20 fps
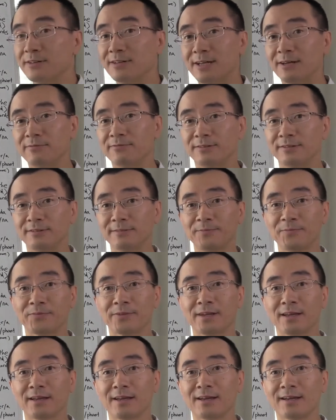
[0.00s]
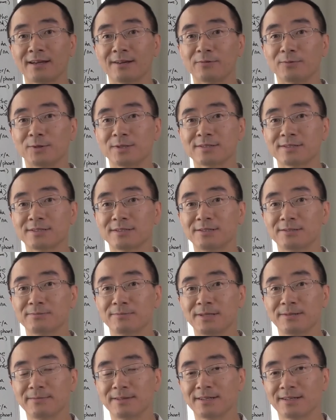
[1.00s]
helpful, and we'll see you
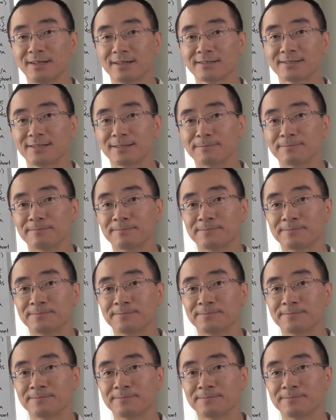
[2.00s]
maybe next time.